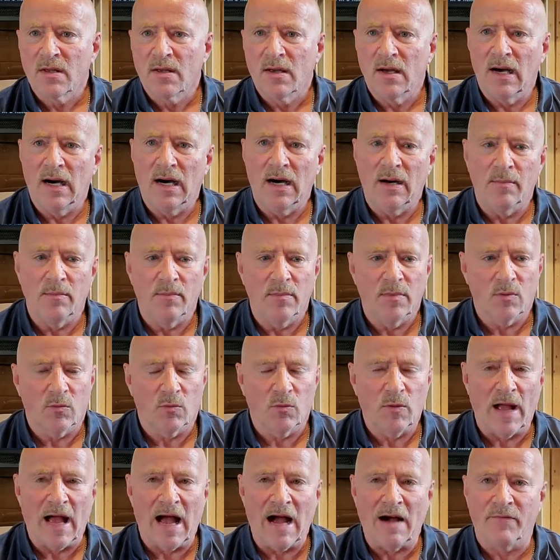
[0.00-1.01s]
um,
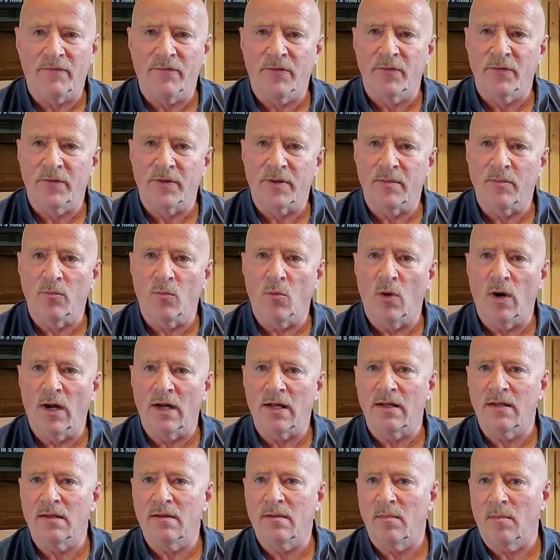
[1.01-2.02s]
raffle them
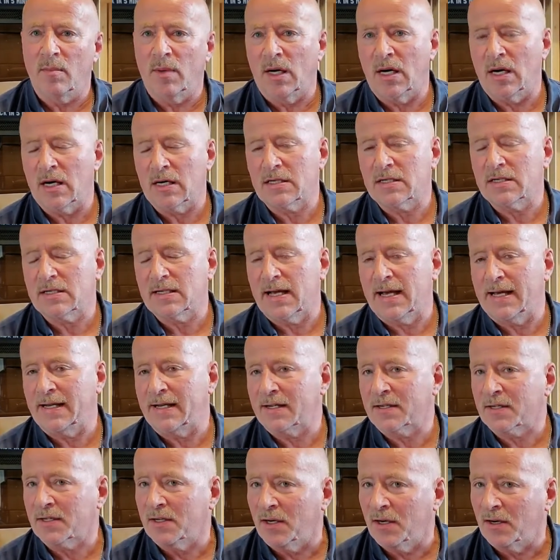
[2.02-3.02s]
one box at a
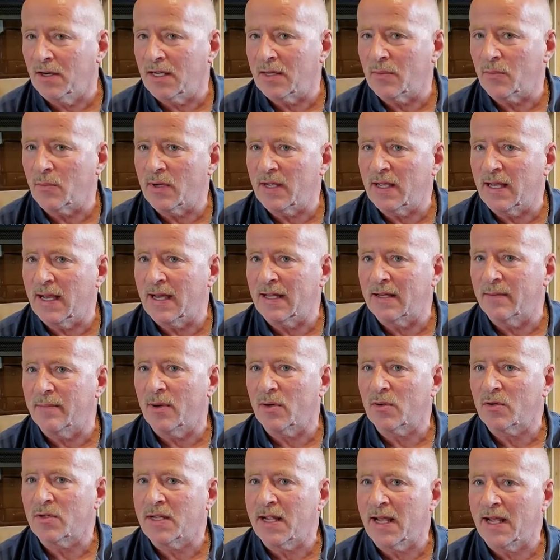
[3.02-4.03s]
time. We had
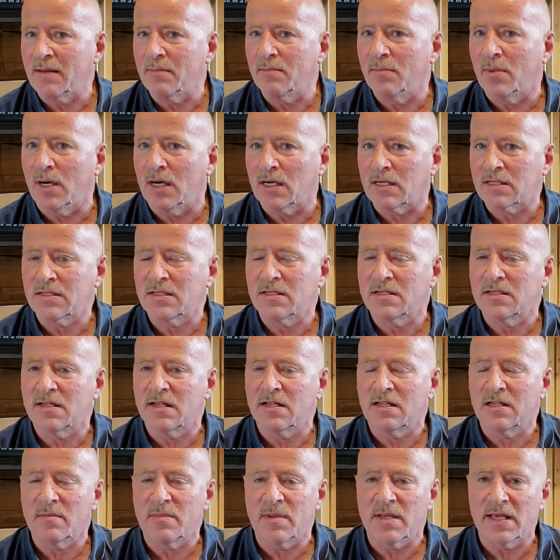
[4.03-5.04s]
about 10 boxes
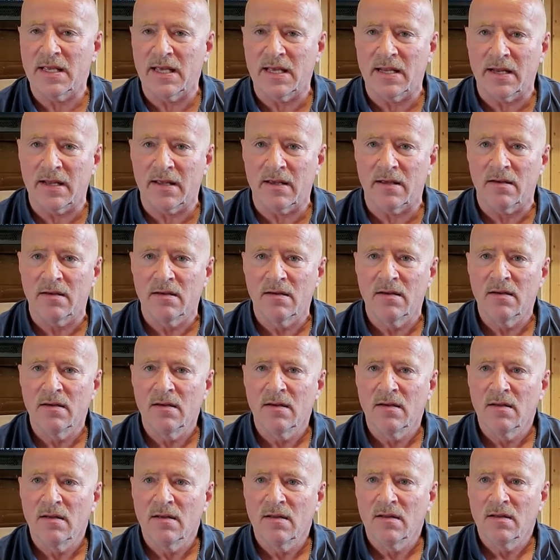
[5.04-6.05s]
in the beginning
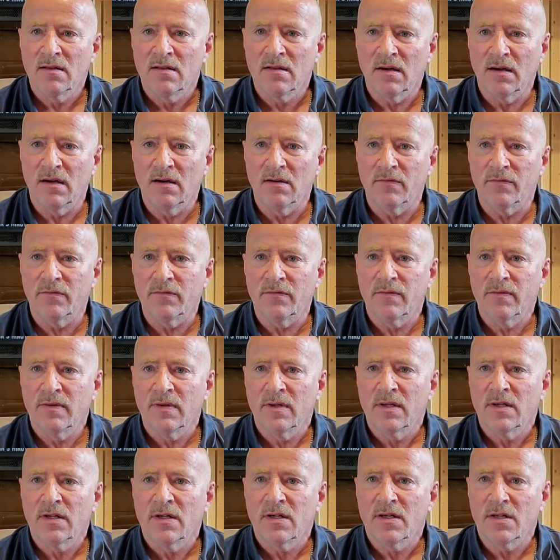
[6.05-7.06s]
of
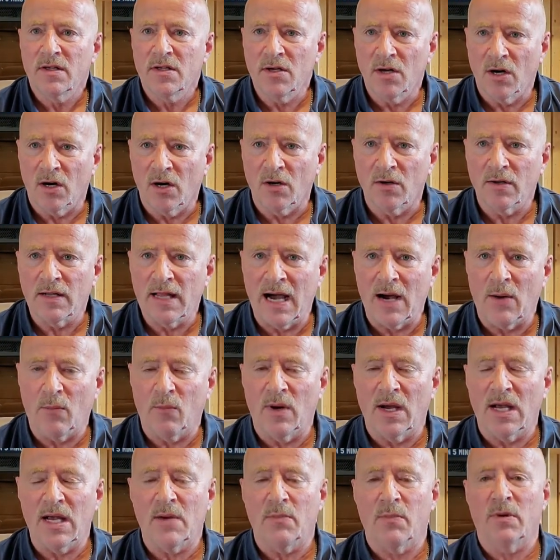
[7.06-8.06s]
yarn. That
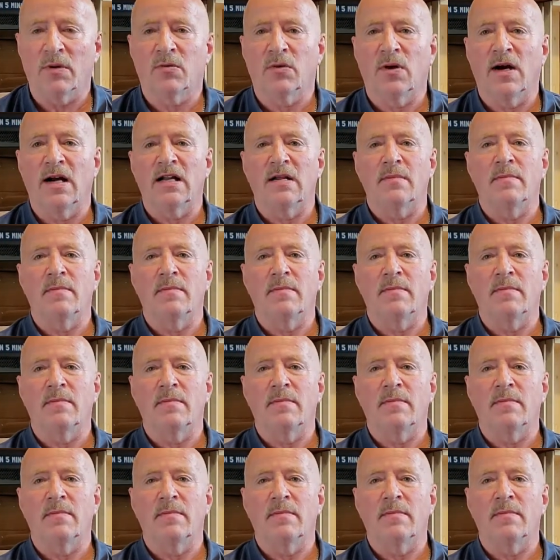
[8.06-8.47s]
way, we're trying to